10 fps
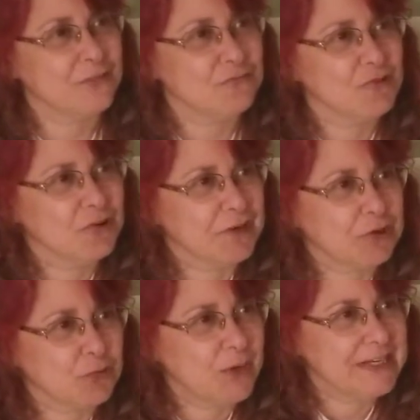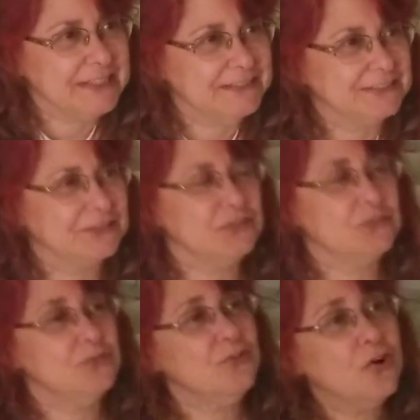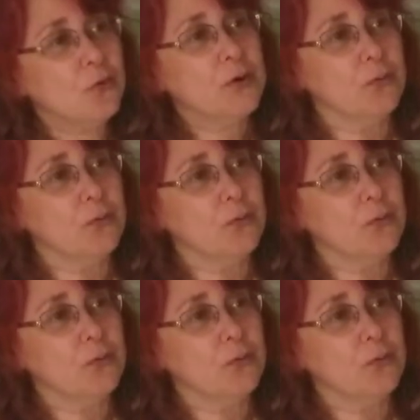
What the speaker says: the Roaring 20s. So you know it